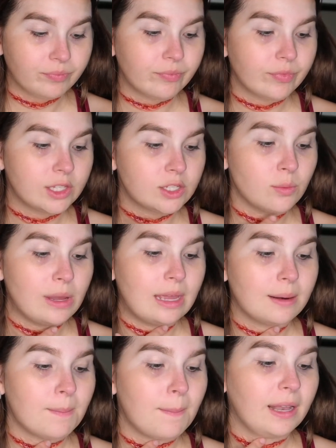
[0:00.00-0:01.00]
so we
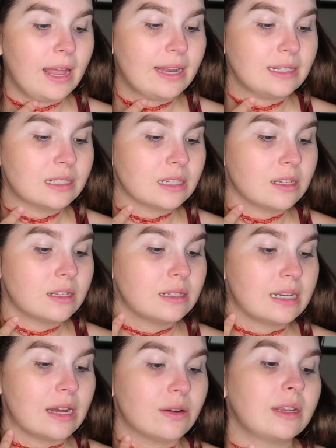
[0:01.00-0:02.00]
can blend
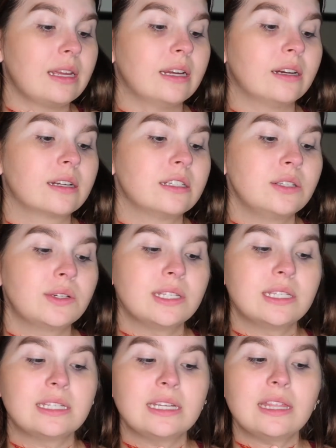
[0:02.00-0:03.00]
down here, because you can
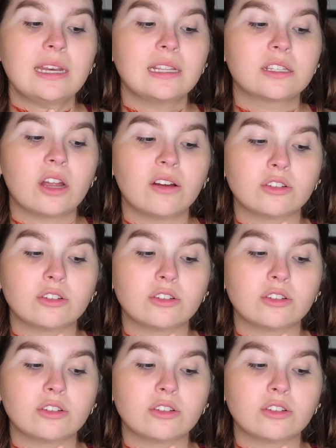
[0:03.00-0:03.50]
see that it's not